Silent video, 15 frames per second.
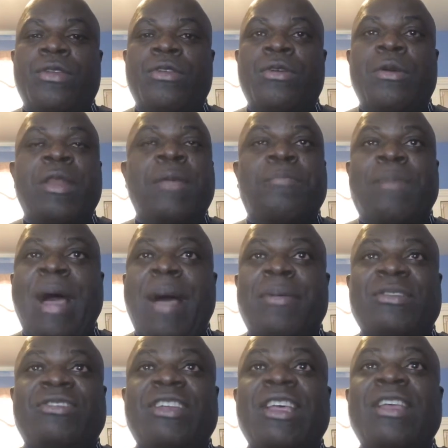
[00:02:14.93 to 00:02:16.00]
The Bible
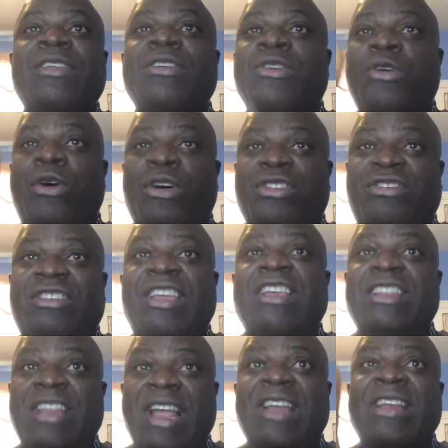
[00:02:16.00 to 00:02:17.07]
says, God
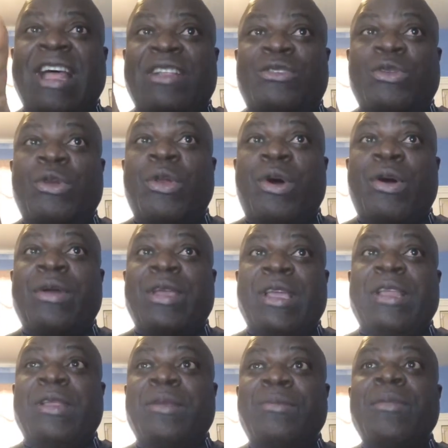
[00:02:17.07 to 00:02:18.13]
said that not too long
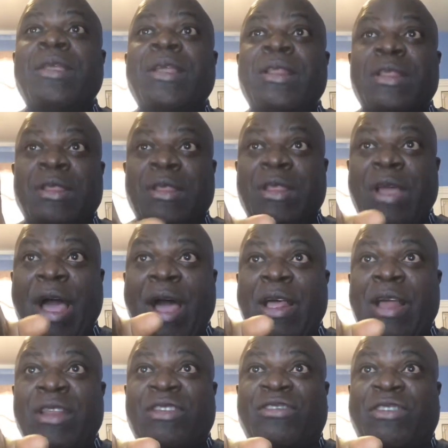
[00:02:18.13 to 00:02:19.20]
in
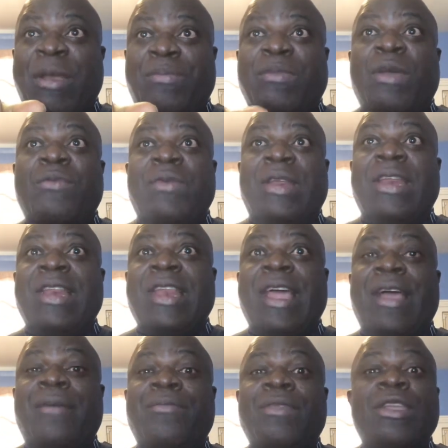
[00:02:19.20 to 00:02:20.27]
the scripture reading
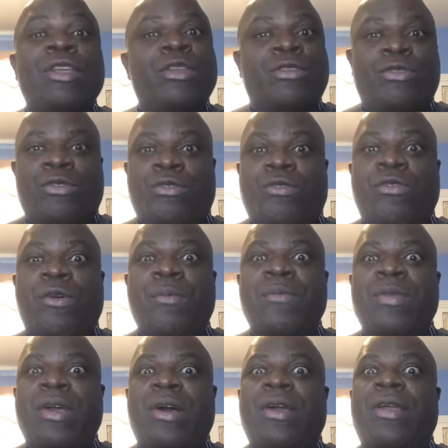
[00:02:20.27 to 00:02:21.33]
there, comb
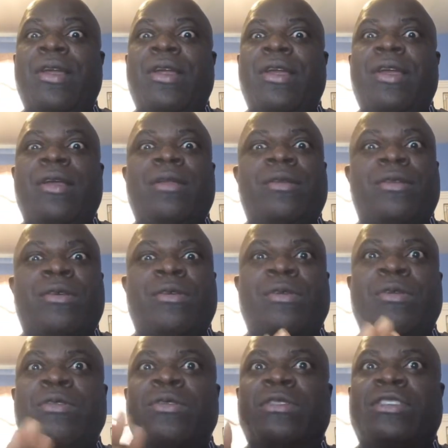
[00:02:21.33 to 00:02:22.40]
your hair,
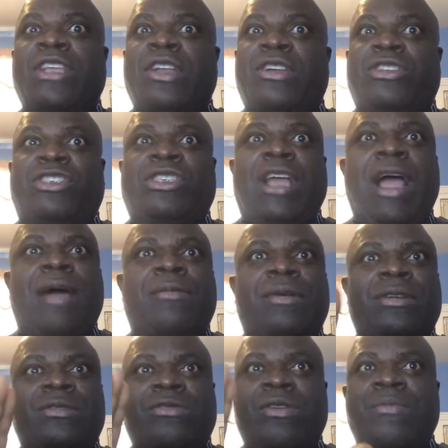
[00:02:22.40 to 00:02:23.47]
you know, take a
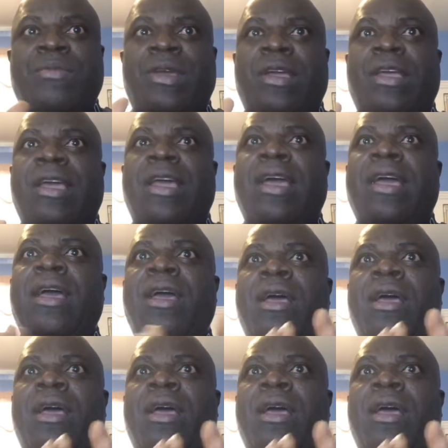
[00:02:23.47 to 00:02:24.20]
shower, comb your hair,